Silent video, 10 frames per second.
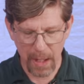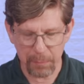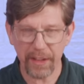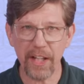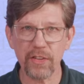
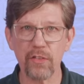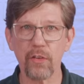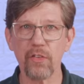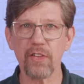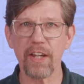applications
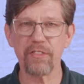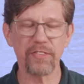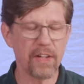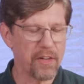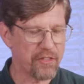are safe
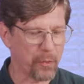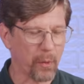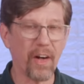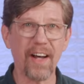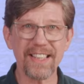
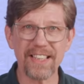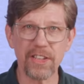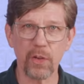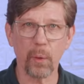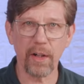for us
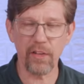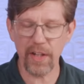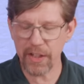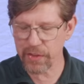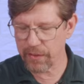as an
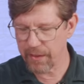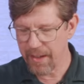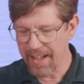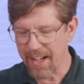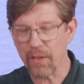organization
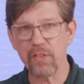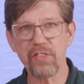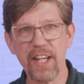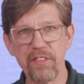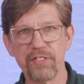and are
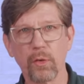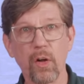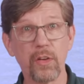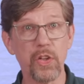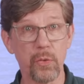safe for
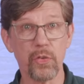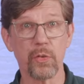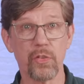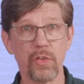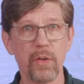our
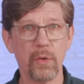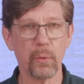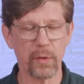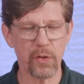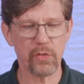users
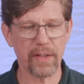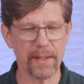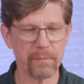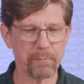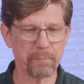who are using it.